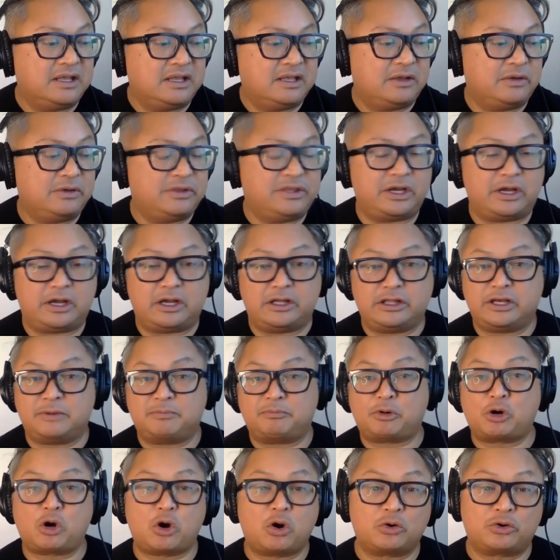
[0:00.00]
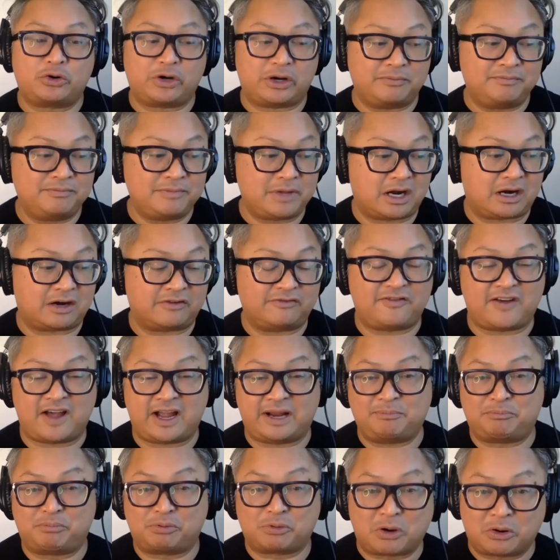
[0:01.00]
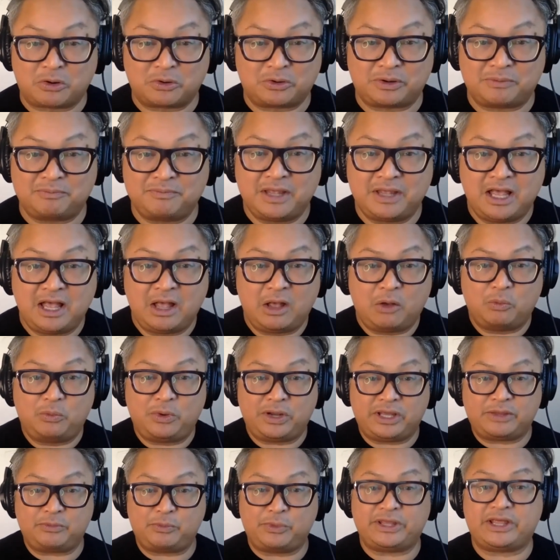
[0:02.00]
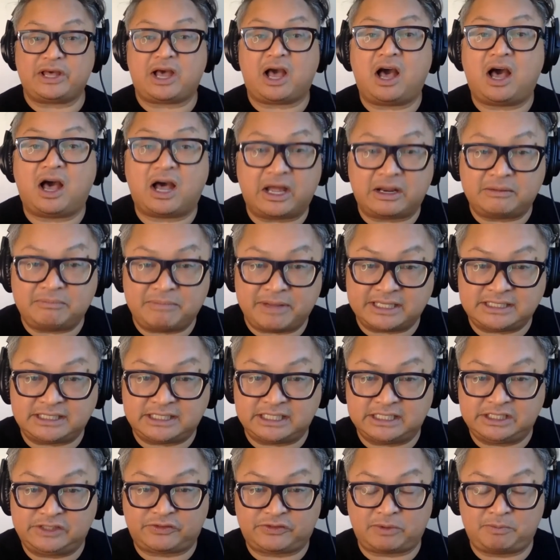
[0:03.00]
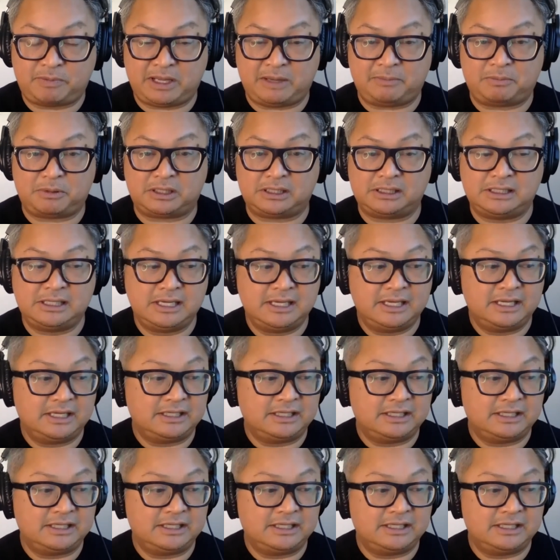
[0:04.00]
the the program, our fine program, with with a hot message for people.